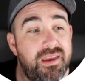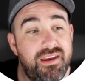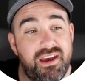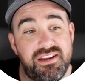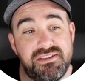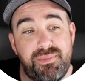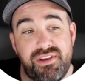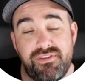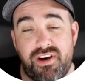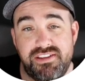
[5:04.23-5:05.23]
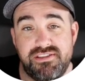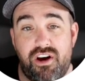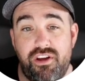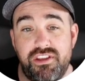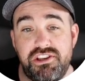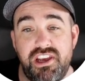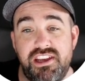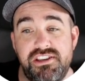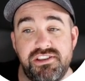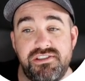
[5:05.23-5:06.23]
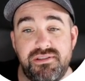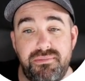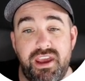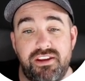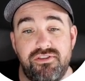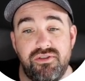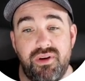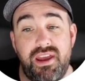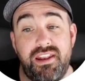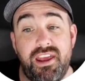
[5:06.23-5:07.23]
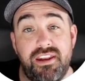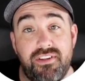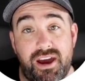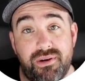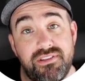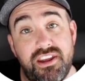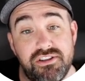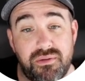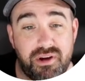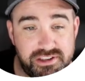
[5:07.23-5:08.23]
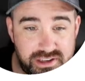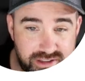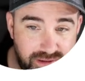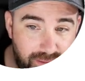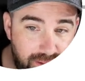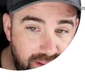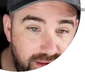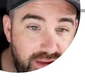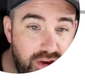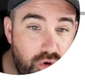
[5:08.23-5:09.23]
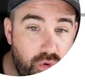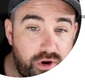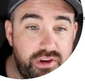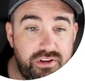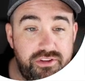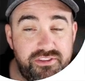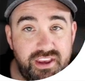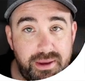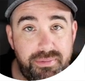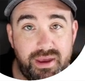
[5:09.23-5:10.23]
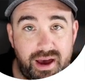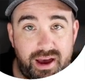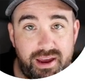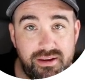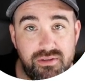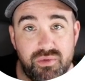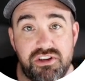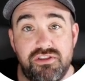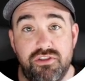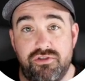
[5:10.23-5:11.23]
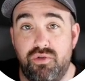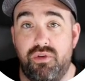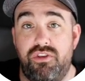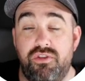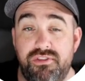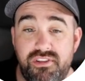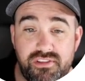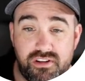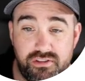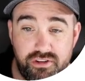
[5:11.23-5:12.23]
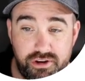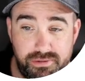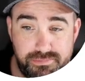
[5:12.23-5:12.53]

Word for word: and it specifies all the changes to make to a native iOS and Android project. Or you can use the API, which the tool uses under the hood,